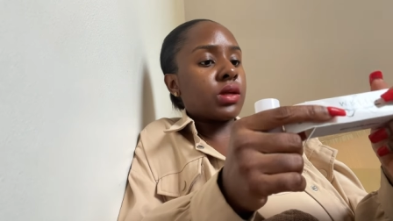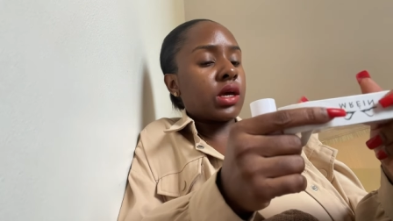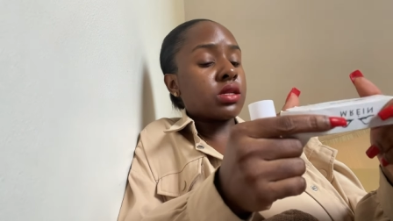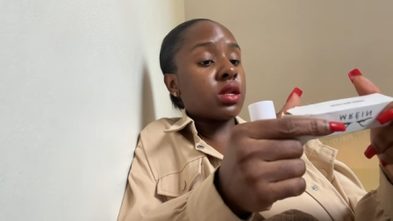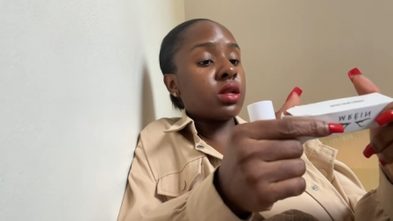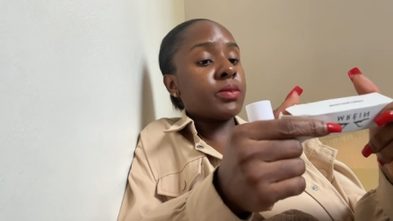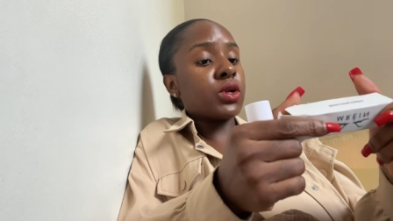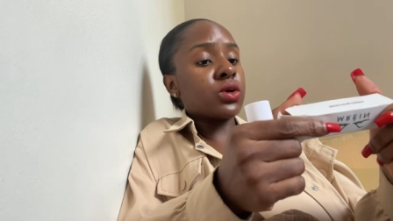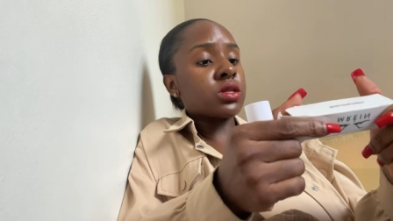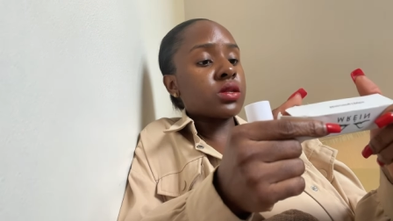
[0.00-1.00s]
Yes, a lip
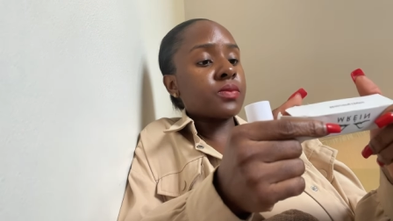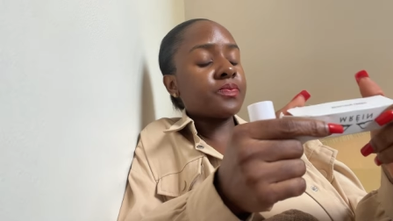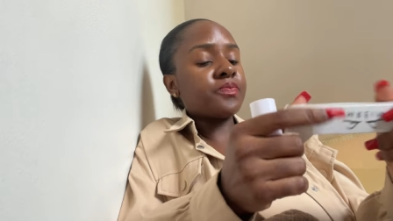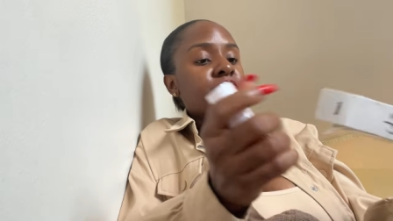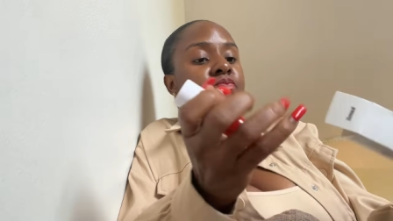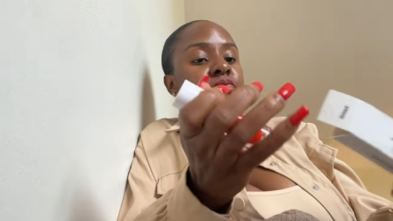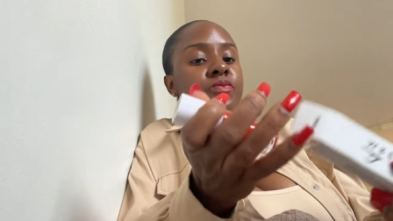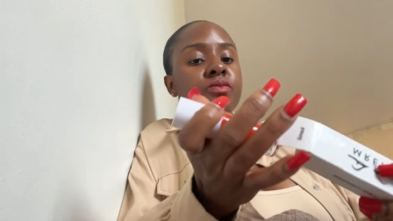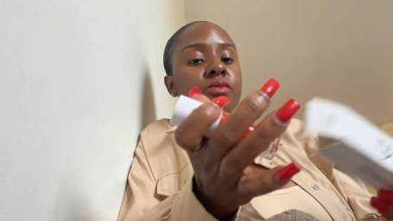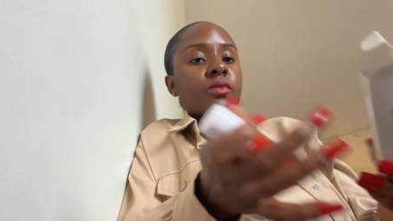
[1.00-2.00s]
gloss.
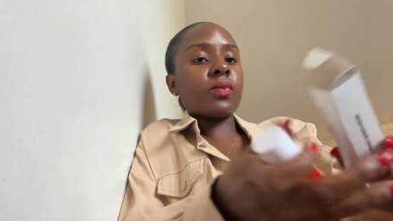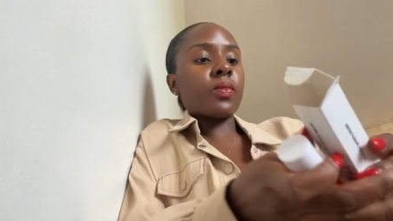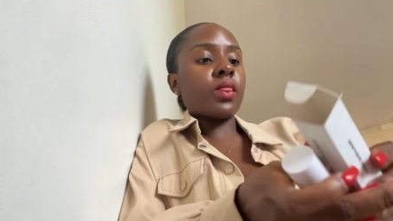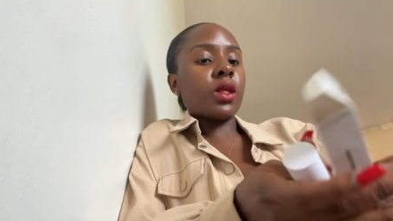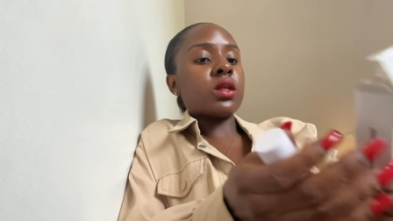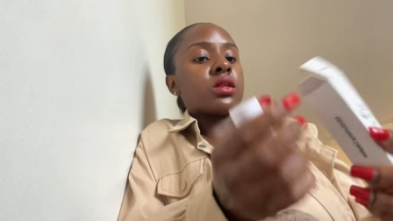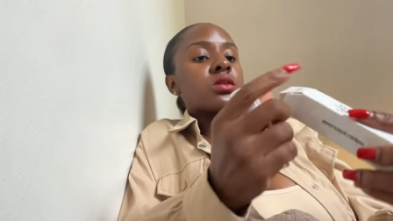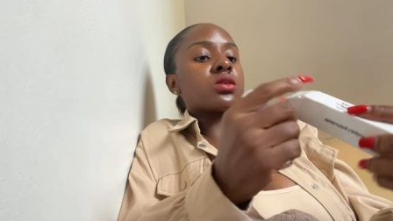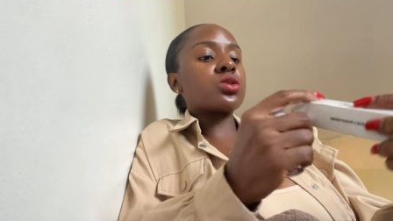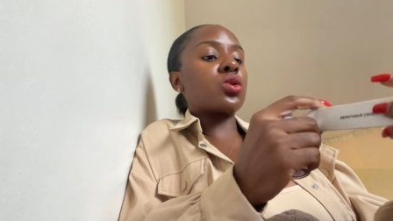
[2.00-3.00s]
And
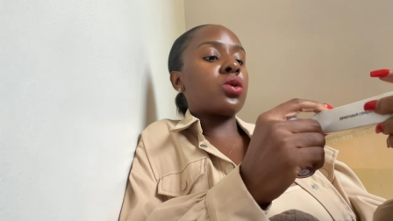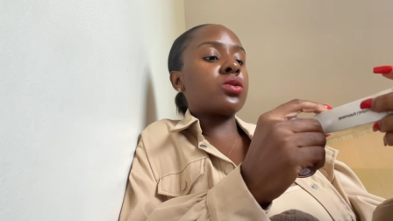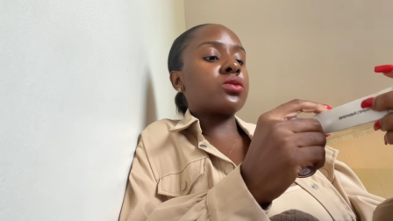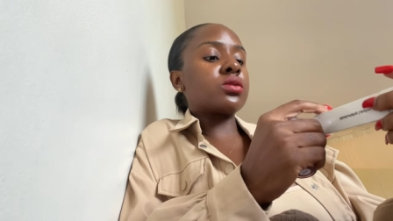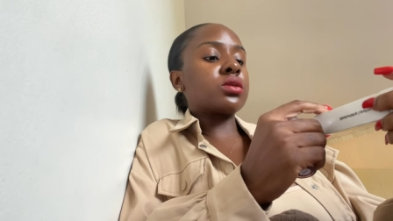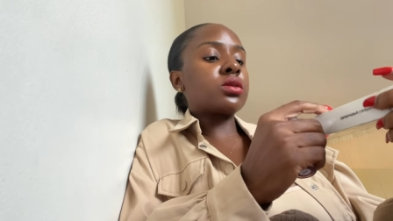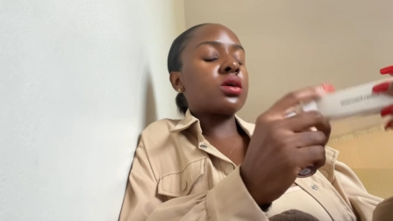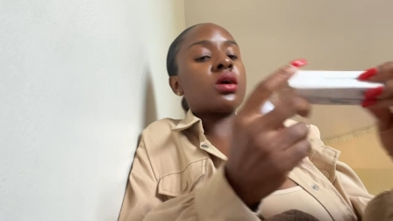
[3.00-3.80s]
this is called